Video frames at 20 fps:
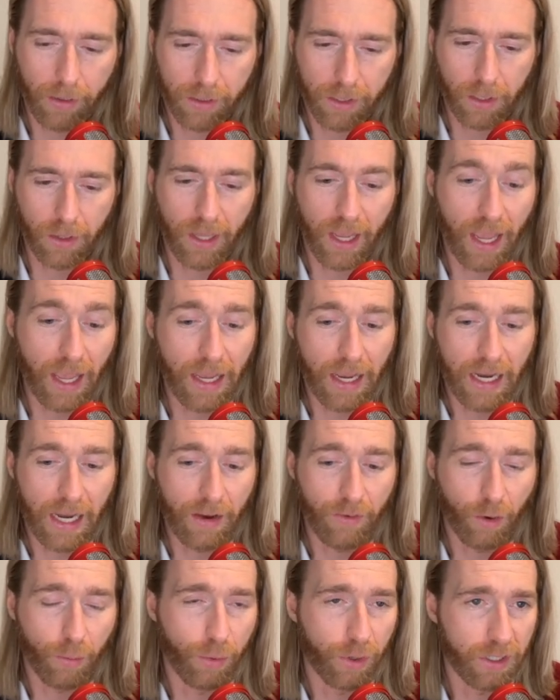So the AI
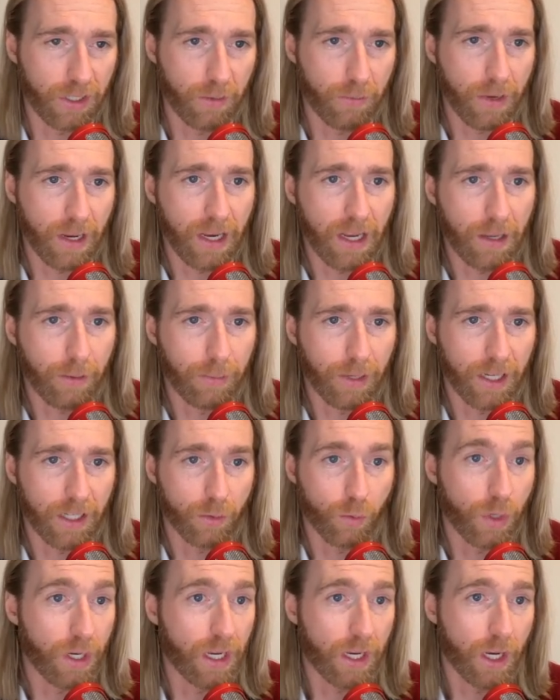never booked a meeting because
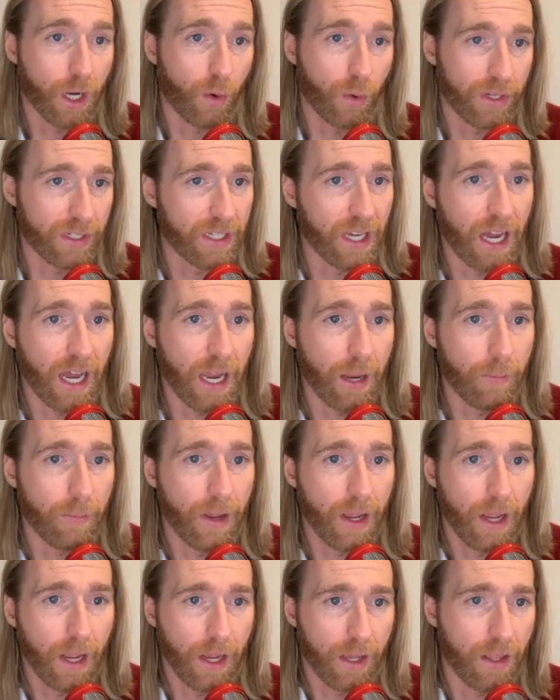we didn't know what time
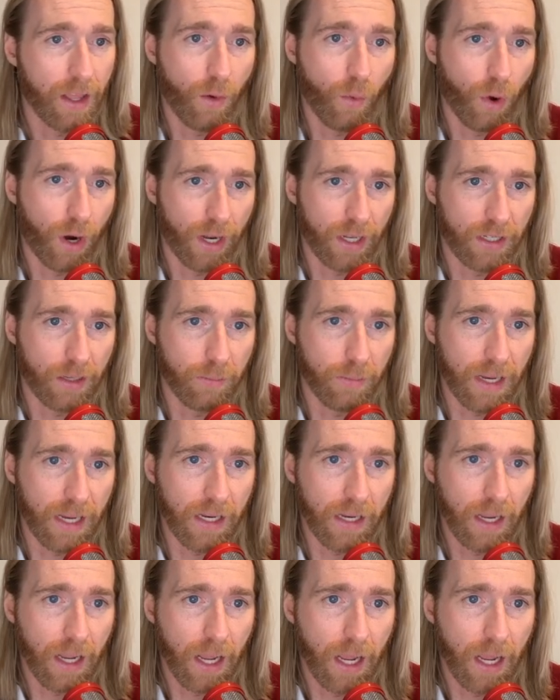they wanted to meet.